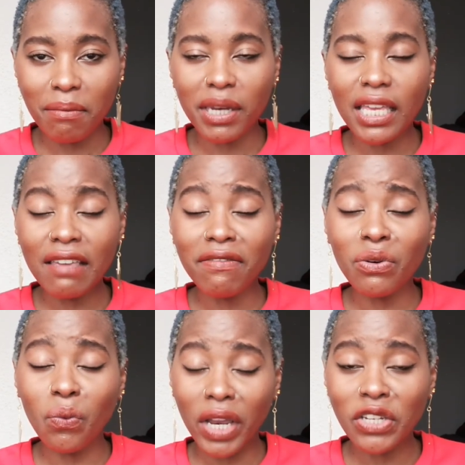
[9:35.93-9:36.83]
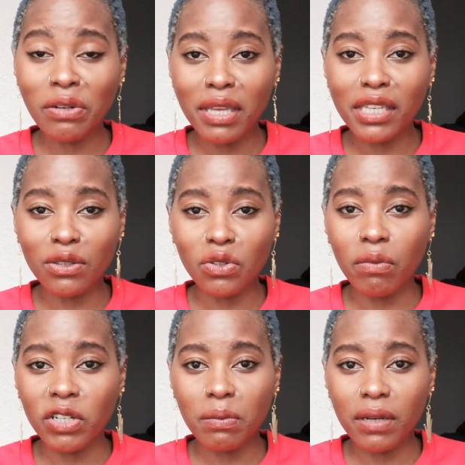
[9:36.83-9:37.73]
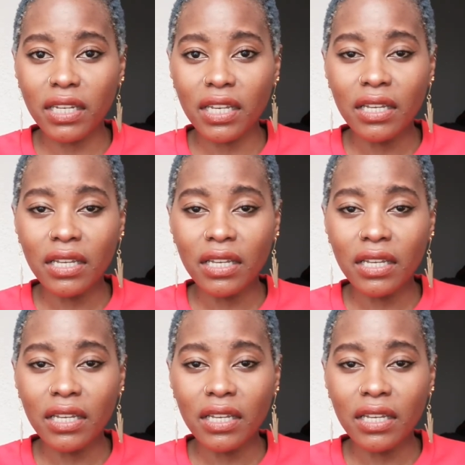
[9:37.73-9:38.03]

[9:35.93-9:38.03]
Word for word: But even when you're making so much money,